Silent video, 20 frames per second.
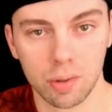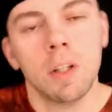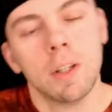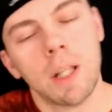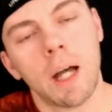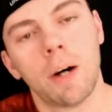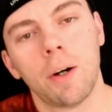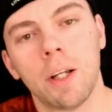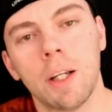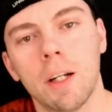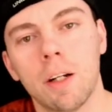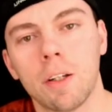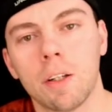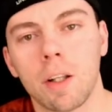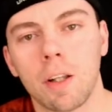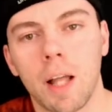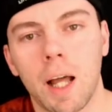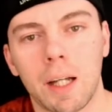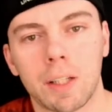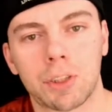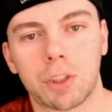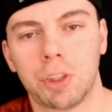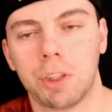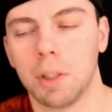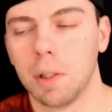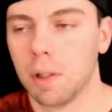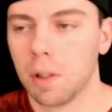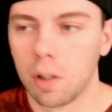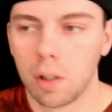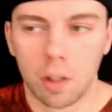Now here in the last
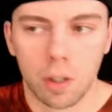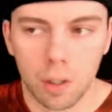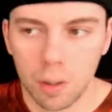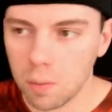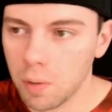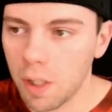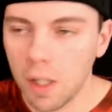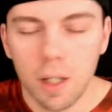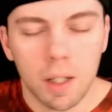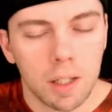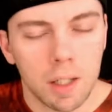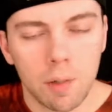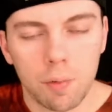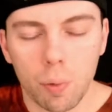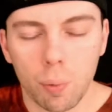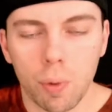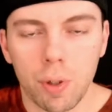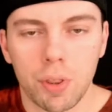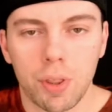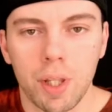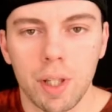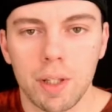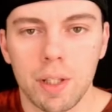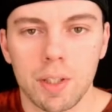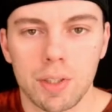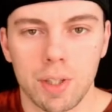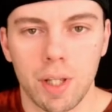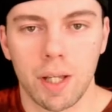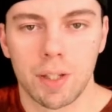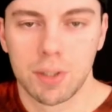year, or even within
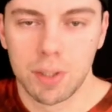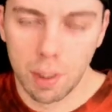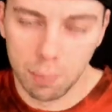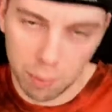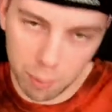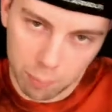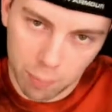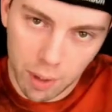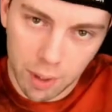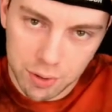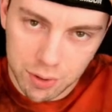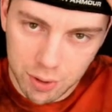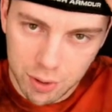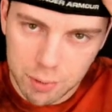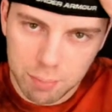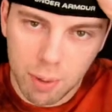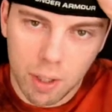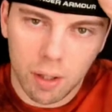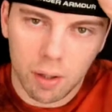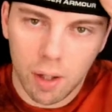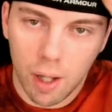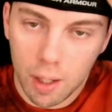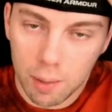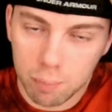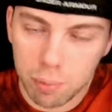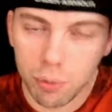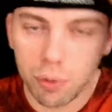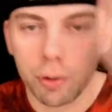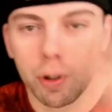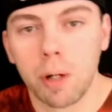these last couple months, there's been a lot
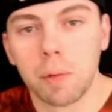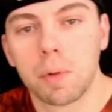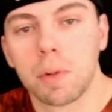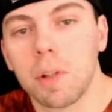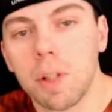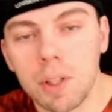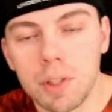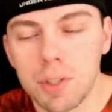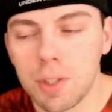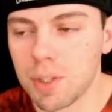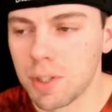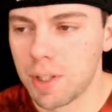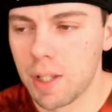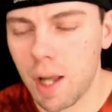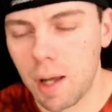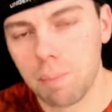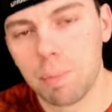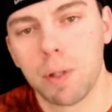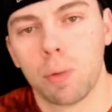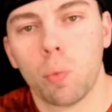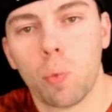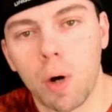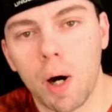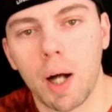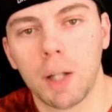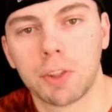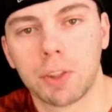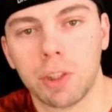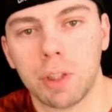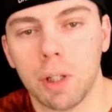of Blu-ray releases and I've been
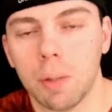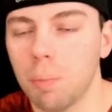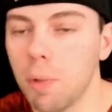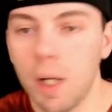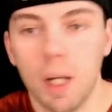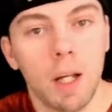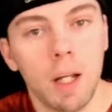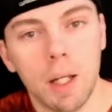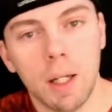watching them